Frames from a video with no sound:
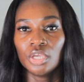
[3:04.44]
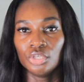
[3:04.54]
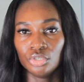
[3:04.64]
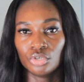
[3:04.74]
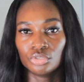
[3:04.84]

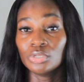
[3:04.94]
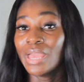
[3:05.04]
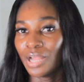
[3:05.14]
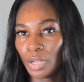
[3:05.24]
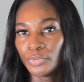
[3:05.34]
to
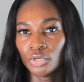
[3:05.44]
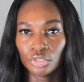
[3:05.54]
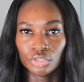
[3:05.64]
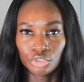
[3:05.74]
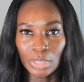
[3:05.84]
help
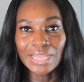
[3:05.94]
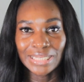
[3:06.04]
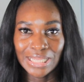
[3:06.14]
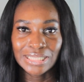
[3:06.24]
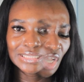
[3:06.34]
your
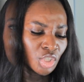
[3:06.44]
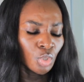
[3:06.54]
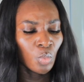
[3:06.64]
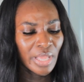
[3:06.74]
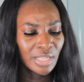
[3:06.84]
dryness.
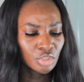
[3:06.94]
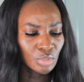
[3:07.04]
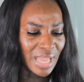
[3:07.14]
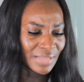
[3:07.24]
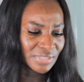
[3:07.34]
So what else
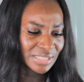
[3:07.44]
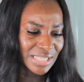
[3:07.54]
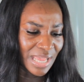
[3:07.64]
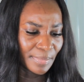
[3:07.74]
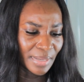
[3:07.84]
do I have to
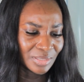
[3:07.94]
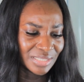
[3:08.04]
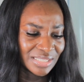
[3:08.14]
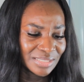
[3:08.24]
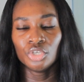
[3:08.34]
say about
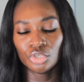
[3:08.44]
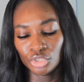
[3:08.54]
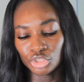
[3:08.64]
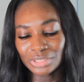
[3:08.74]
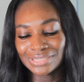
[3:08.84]
this?
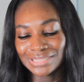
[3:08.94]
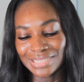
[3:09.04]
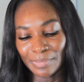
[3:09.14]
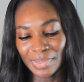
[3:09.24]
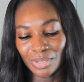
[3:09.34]
You just
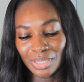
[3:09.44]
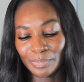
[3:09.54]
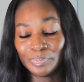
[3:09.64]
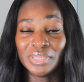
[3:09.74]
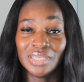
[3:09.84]
need about
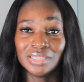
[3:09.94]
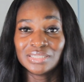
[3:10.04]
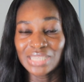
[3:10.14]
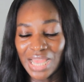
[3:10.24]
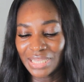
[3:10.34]
a pea
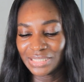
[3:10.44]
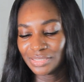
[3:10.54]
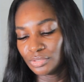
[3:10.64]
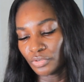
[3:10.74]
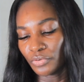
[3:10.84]

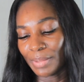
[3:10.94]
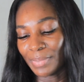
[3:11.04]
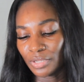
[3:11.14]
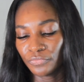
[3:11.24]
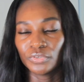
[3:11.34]
size
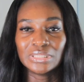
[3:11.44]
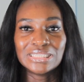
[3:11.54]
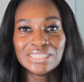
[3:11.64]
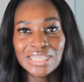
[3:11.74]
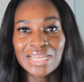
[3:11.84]
amount for the
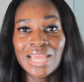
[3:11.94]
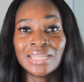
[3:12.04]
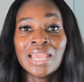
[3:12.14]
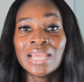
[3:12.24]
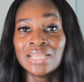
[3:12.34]
skin.
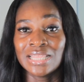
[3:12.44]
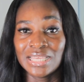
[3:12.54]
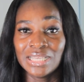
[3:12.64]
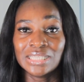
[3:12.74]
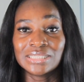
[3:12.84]
And the
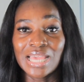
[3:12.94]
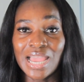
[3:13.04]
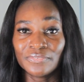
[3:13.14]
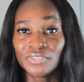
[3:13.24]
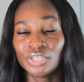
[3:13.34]
thing is,
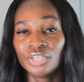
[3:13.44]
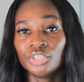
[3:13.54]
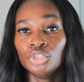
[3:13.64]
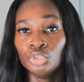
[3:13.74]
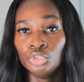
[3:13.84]
after
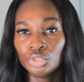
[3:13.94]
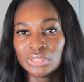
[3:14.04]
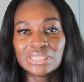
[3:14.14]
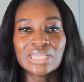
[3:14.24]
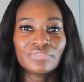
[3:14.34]
you
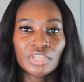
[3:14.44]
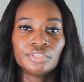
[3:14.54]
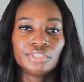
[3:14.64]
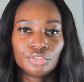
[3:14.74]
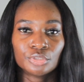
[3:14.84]
use this after
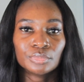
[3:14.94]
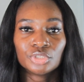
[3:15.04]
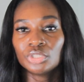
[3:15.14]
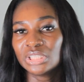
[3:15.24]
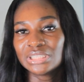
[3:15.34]
your serum,
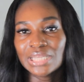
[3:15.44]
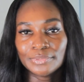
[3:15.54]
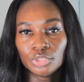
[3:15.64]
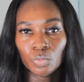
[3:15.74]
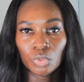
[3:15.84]
so the
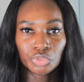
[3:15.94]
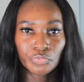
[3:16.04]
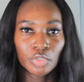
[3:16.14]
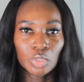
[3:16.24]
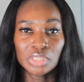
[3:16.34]
steps you want to
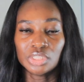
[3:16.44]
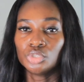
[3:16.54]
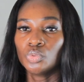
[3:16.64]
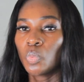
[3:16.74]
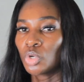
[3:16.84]
follow is
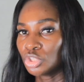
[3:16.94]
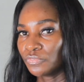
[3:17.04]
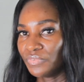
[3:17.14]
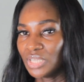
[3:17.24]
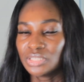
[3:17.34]
to wash
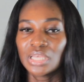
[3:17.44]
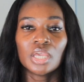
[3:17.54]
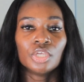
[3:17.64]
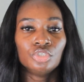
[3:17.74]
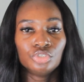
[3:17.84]
your face,
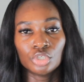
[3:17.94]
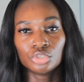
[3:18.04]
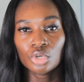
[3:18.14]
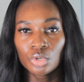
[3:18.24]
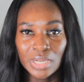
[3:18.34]
use your
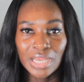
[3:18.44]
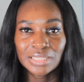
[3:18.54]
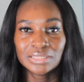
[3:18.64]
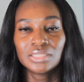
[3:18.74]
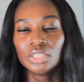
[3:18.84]

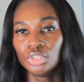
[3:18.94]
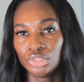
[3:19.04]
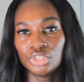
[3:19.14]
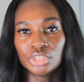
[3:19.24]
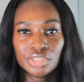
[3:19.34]
toners,
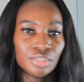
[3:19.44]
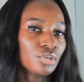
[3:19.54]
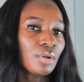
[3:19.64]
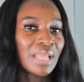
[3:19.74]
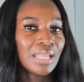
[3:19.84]
use your
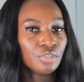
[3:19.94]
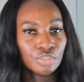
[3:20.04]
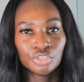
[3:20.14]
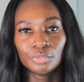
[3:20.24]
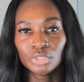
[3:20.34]
serum, allow your
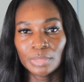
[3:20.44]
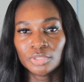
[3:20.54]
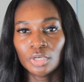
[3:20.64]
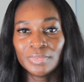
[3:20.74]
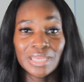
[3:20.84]
serum to
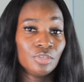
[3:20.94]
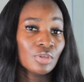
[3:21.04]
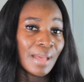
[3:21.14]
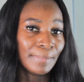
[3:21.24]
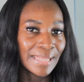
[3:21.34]
absorb, then
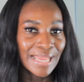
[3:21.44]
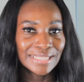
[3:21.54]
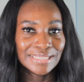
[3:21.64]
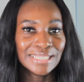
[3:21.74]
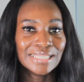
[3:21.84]
you
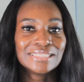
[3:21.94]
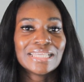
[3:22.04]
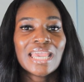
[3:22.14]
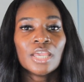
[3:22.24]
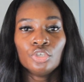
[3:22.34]
apply this.
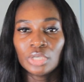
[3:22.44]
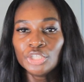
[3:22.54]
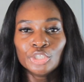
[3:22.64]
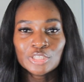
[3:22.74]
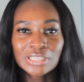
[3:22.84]
You
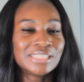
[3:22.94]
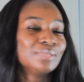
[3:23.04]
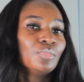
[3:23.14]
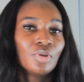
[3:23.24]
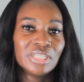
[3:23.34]
can use
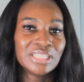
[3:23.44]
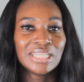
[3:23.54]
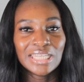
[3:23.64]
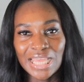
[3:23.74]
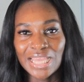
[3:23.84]
this morning
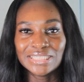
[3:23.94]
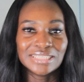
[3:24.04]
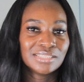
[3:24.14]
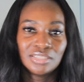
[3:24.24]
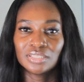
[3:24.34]
and night.
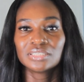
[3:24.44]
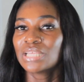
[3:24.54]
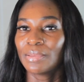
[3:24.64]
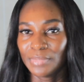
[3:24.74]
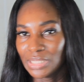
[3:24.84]
It's just
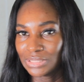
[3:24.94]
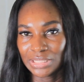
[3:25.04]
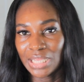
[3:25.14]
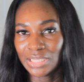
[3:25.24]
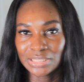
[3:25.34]

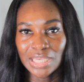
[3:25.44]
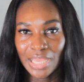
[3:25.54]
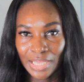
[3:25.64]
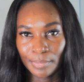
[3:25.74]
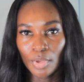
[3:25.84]
amazing. Any
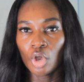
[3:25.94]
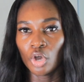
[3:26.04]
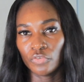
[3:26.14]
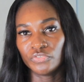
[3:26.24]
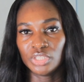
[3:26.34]
time
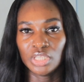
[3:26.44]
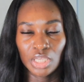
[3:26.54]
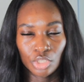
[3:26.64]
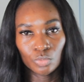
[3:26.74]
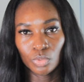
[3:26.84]
of the
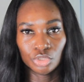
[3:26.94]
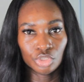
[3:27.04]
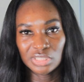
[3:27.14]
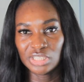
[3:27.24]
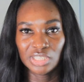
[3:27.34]
day you want
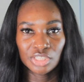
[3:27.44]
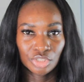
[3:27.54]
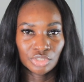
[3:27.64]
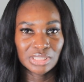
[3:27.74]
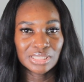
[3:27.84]
to use it, you
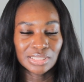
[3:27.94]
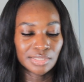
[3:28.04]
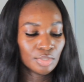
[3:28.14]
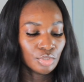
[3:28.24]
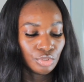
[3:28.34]
can use it.
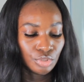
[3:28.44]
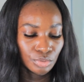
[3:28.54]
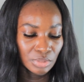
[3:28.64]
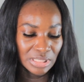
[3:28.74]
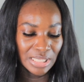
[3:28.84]
It's not
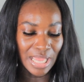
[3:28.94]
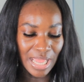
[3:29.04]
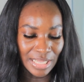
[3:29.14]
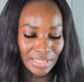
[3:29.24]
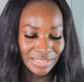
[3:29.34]
choosy,
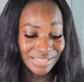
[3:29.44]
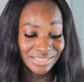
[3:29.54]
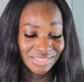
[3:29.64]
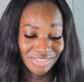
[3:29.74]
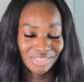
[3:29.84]
and
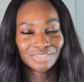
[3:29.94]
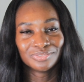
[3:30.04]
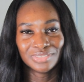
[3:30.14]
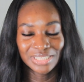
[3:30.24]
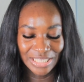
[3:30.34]
it's just
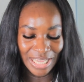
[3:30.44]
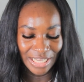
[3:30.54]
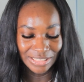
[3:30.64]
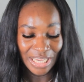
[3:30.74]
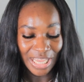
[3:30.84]
really
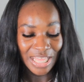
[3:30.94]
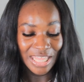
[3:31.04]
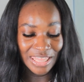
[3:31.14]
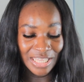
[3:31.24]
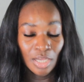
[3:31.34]
nice.
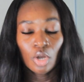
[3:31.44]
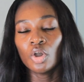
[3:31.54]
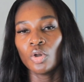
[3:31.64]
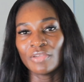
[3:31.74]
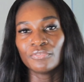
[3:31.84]

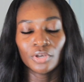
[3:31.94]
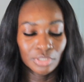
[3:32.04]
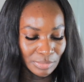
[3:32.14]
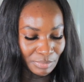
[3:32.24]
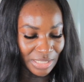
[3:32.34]
I
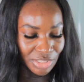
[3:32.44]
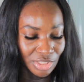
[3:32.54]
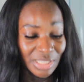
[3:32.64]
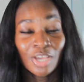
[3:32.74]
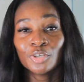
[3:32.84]
forgot to
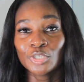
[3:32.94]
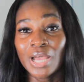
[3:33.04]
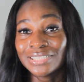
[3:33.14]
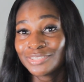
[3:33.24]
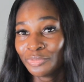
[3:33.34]
mention, it also
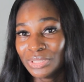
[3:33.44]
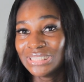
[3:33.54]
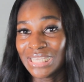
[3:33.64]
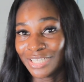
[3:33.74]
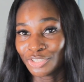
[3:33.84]
has green
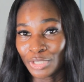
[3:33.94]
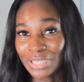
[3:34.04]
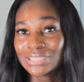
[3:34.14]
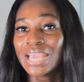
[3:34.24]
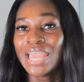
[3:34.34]
tea
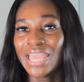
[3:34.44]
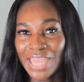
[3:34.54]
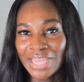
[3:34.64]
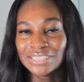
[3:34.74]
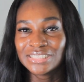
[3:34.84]
extract,
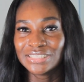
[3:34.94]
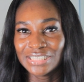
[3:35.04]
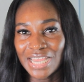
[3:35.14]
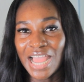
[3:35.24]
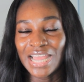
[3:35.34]
hence
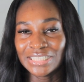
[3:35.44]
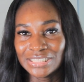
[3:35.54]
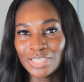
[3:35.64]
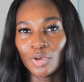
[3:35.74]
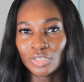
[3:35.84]
the
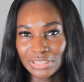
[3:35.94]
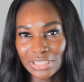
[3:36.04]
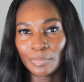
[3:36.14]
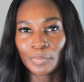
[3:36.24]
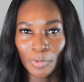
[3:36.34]

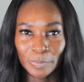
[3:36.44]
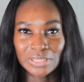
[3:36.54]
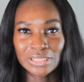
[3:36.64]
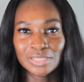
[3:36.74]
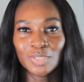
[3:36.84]
antioxidant
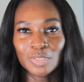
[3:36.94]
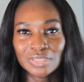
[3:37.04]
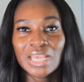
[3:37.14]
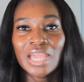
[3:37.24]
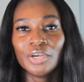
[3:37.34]
properties,
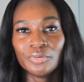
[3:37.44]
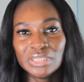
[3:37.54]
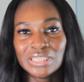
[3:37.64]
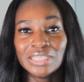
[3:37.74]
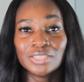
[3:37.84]
because
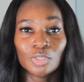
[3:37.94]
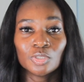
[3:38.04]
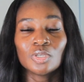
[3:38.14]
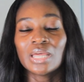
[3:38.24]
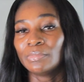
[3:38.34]
green tea is
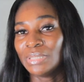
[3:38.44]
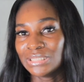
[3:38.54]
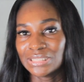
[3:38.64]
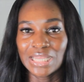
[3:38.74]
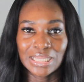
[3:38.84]
also an
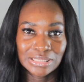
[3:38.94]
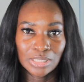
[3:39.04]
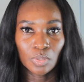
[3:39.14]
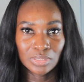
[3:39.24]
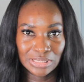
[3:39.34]
amazing
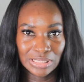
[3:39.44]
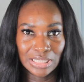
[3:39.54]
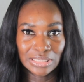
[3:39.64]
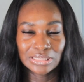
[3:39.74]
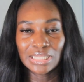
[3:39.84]

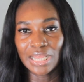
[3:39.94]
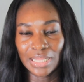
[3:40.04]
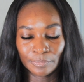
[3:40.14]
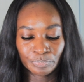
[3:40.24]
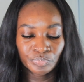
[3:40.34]

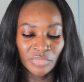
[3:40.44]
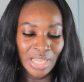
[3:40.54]
antioxidant.